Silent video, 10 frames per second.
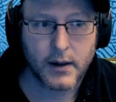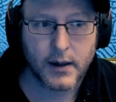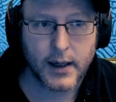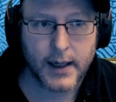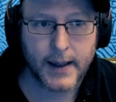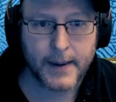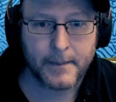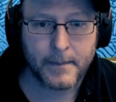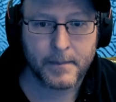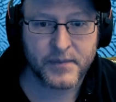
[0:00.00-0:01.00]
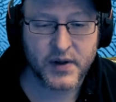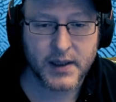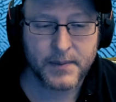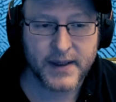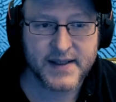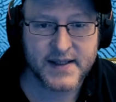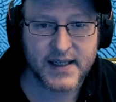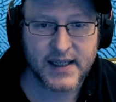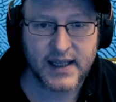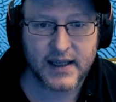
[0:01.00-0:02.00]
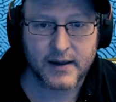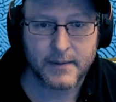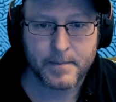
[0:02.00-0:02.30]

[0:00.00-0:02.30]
Um, so I'm going to place this in here